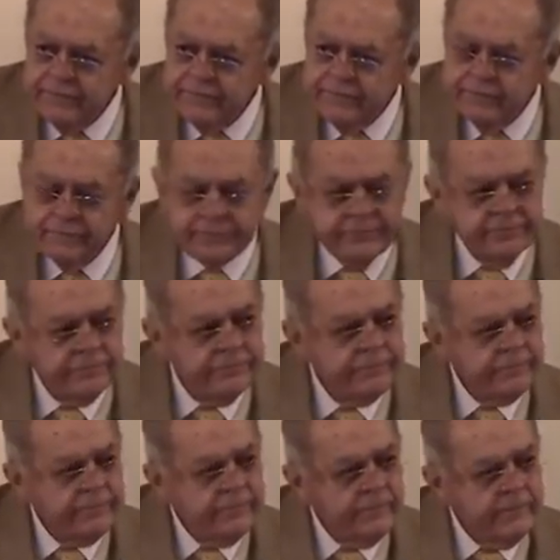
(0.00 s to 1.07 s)

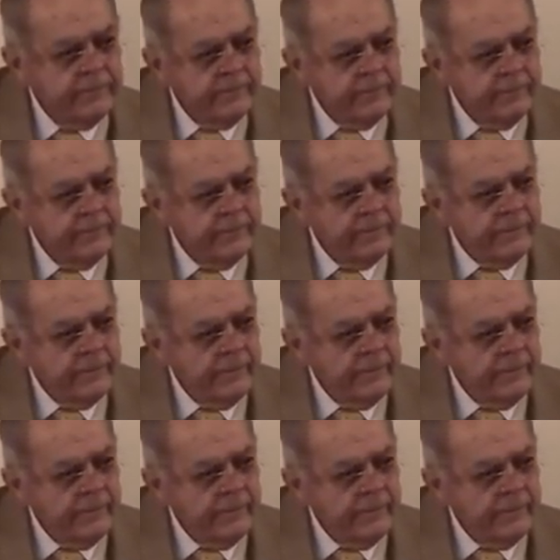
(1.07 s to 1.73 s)
Nothing is said.